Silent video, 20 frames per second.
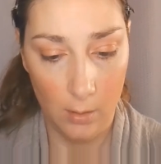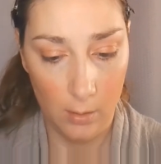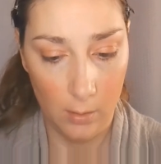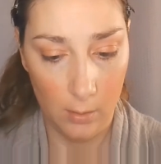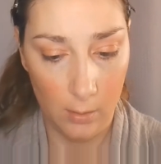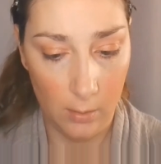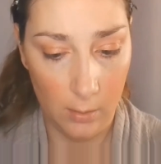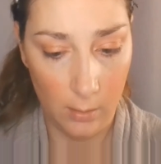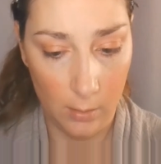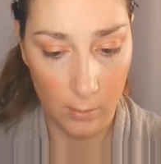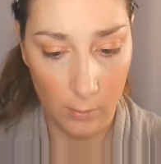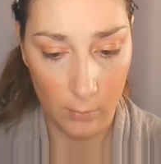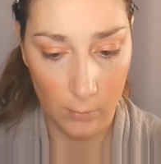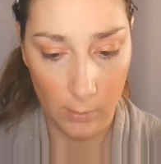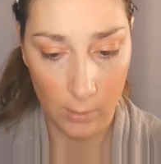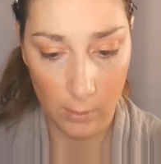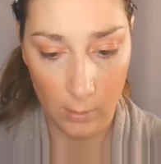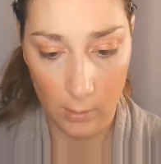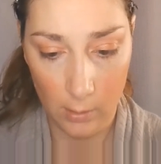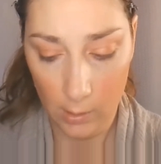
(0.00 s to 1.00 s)
So
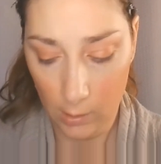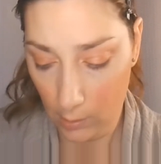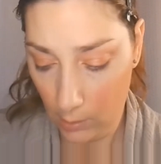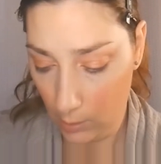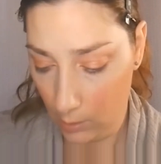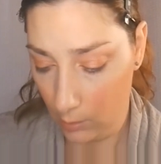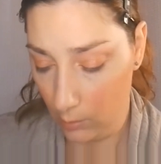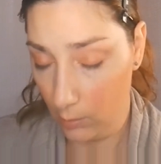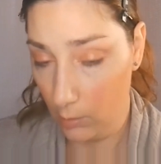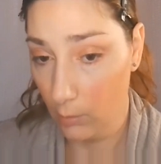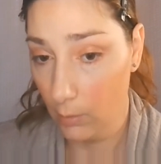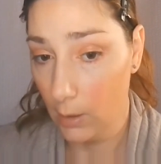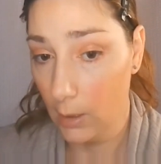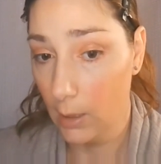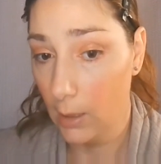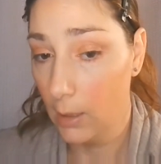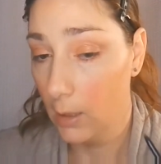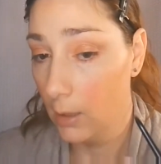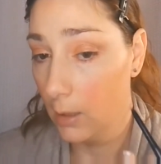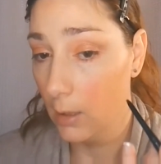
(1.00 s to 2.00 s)
we're going to go
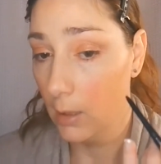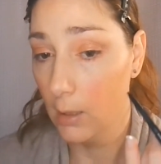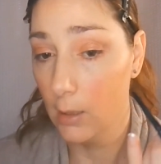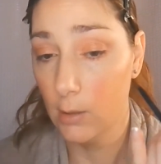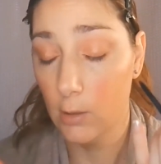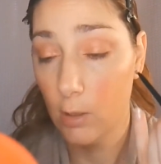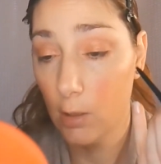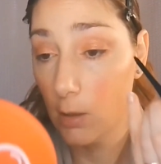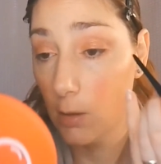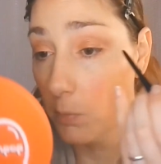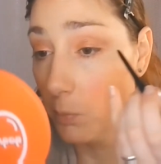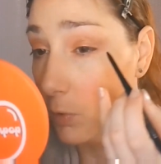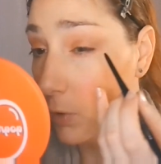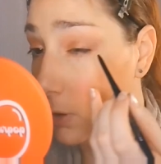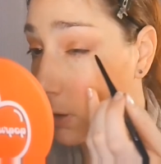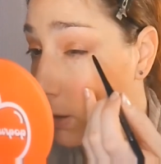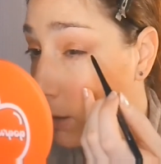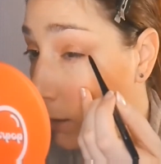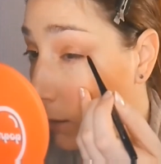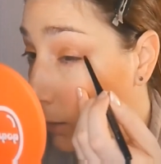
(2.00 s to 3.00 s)
ahead and just
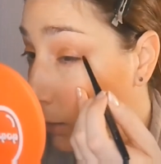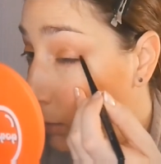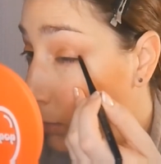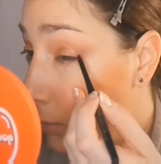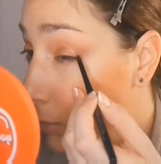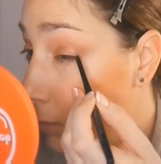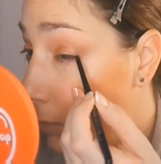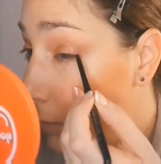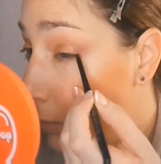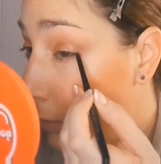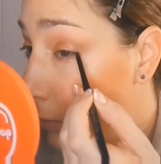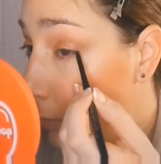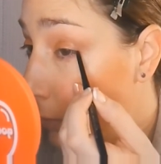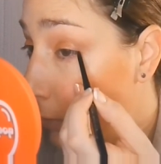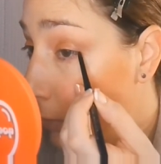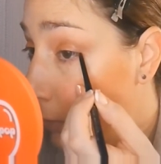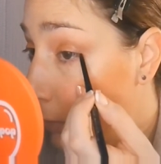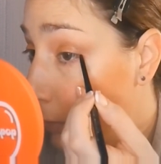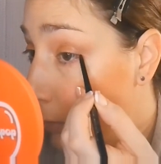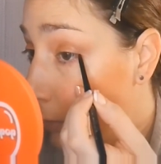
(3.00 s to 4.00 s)
put that
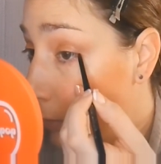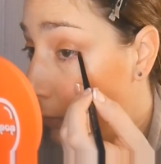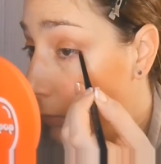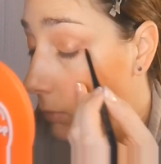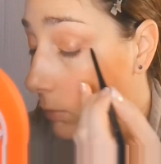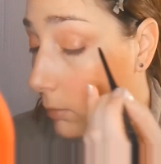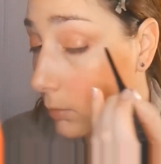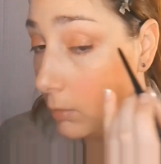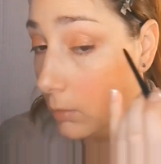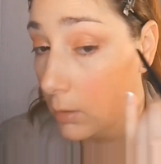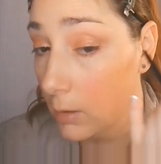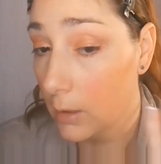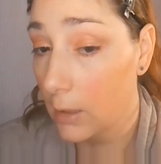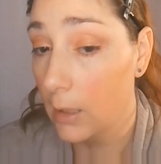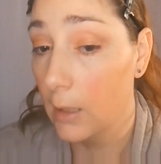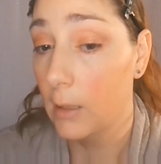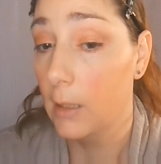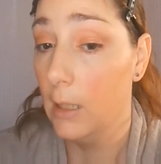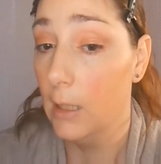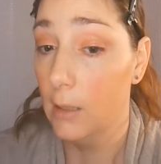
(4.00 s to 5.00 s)
on.
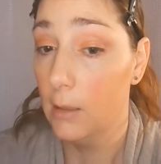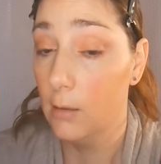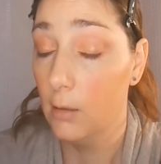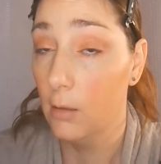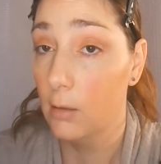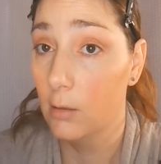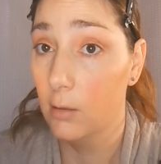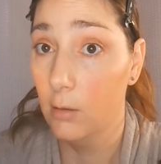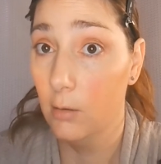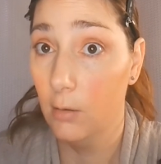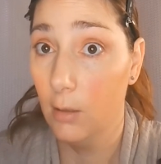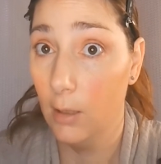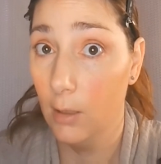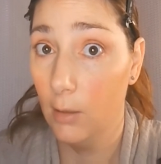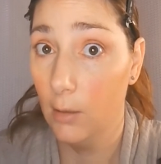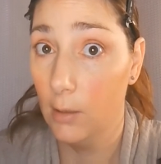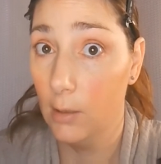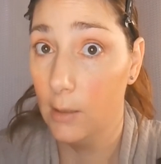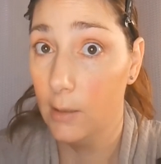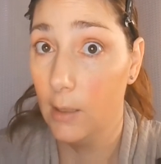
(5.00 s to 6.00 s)
I can't talk and do liner
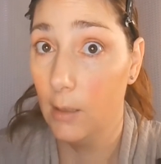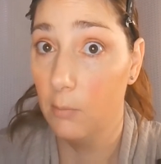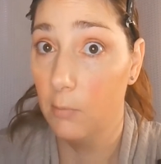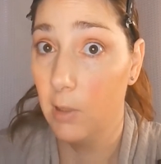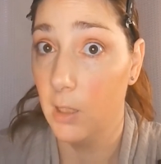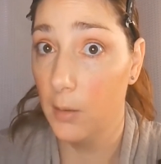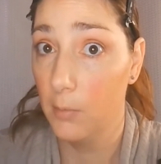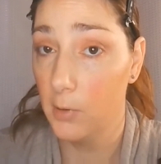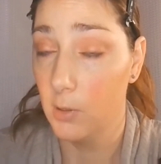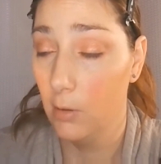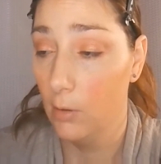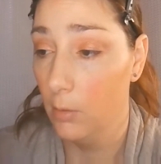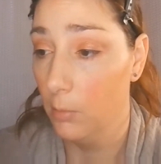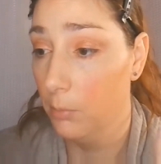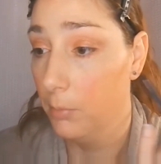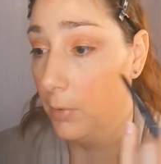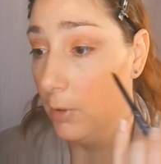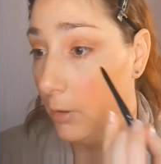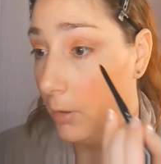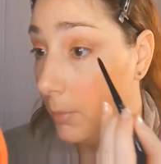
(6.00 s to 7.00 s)
at the same time, so
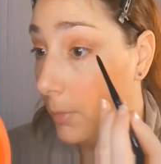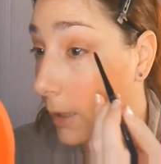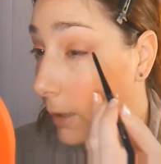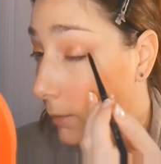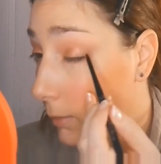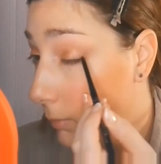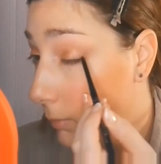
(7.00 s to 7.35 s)
be right back.